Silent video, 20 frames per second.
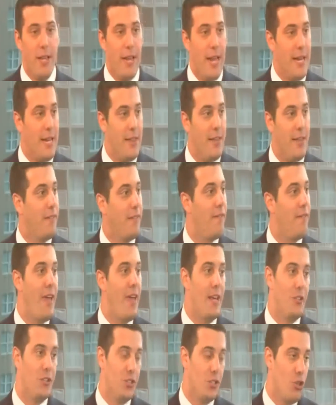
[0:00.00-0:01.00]
anything
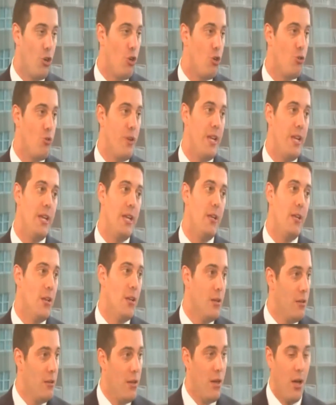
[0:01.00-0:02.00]
face. Surgery,
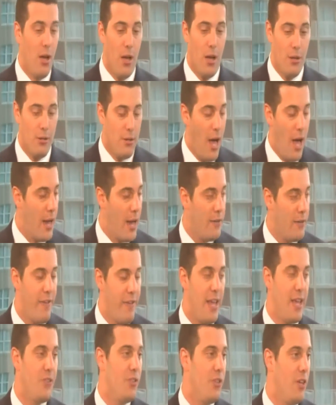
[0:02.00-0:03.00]

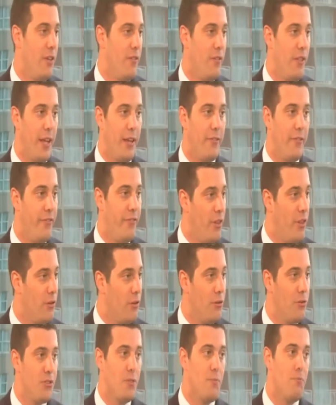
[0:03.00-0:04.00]
non-invasive, like
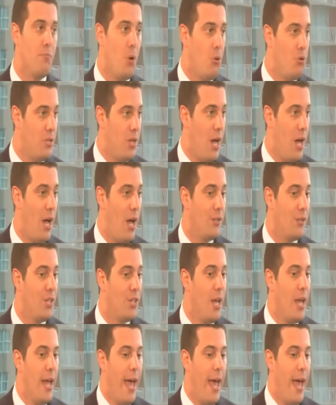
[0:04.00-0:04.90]
fillers and Botox,